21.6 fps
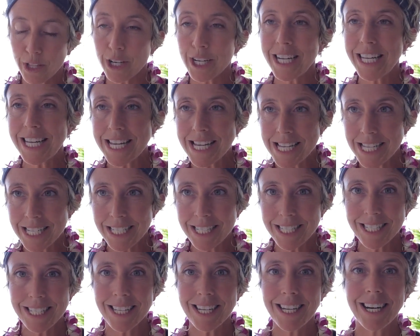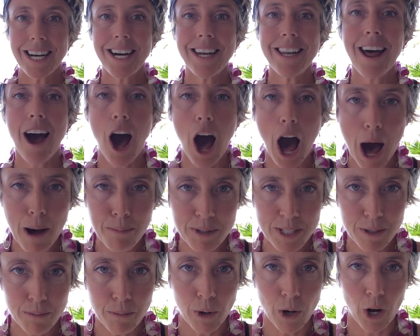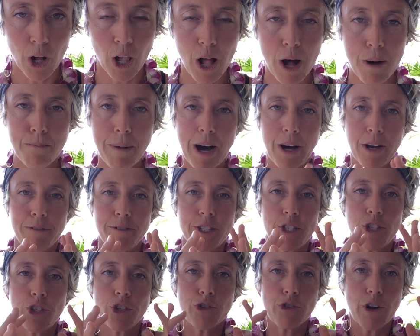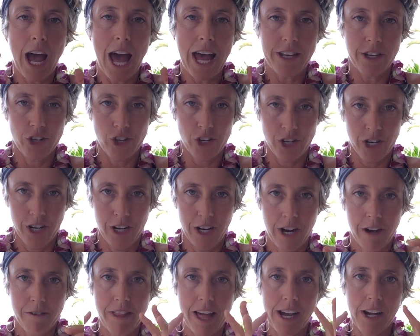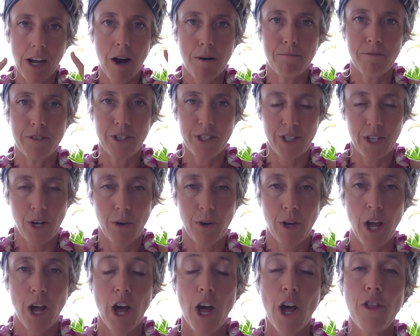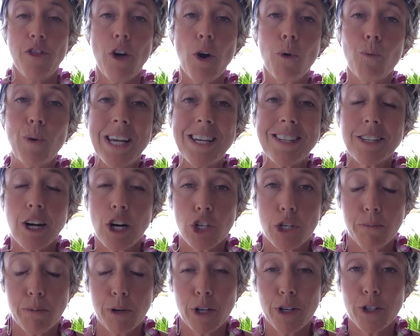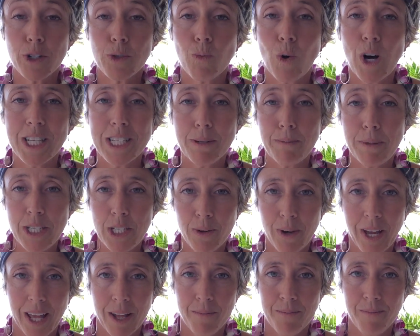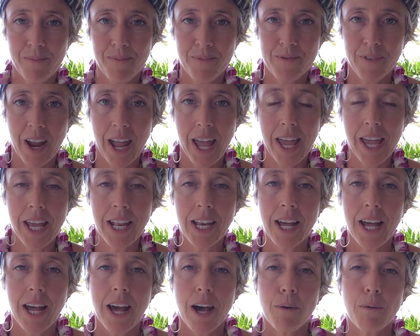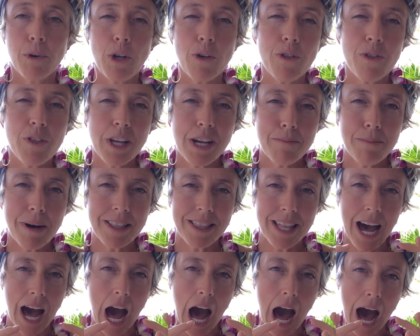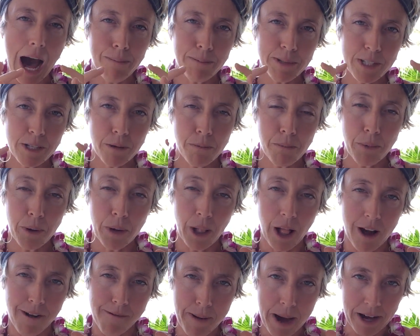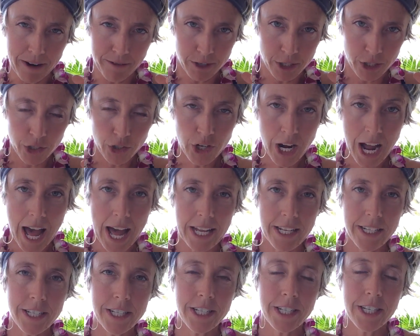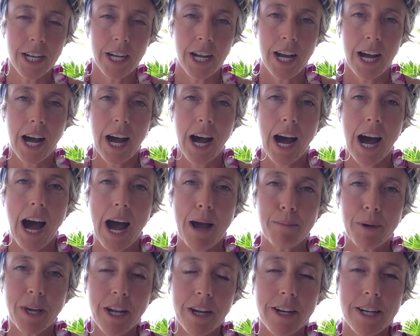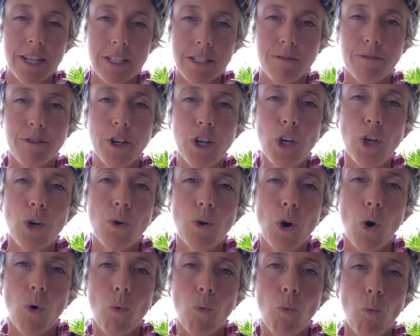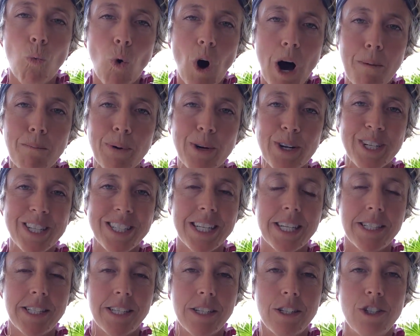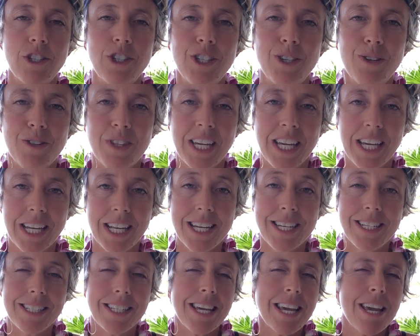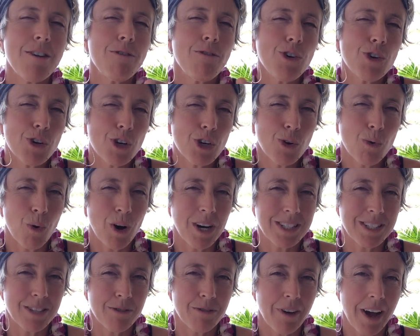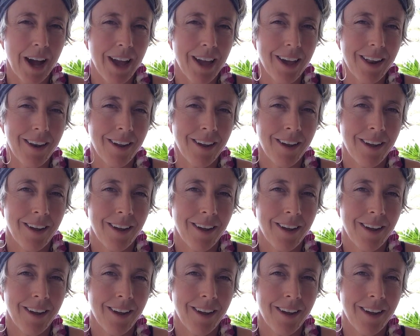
there is an optimal amount of stretch of that comfort zone that we as entrepreneurs want to be doing, right? When you think about that optimal amount of stretch, I'm curious for you, what percentage do you think it is if you could quantify it?